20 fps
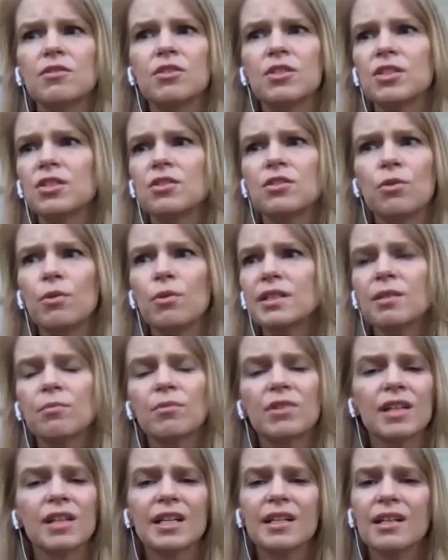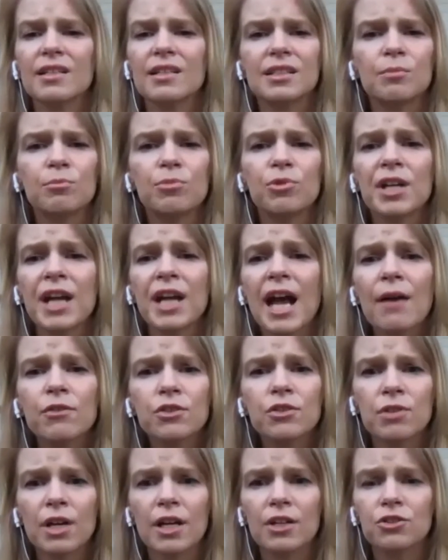doing something like a simple calf
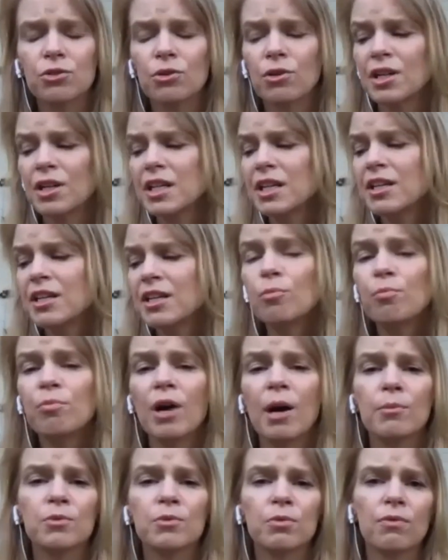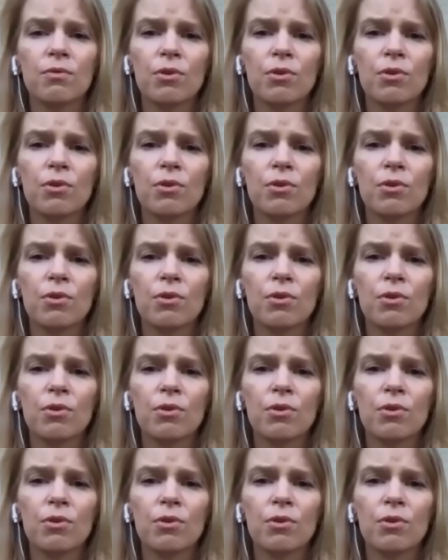stretch or heel pumps before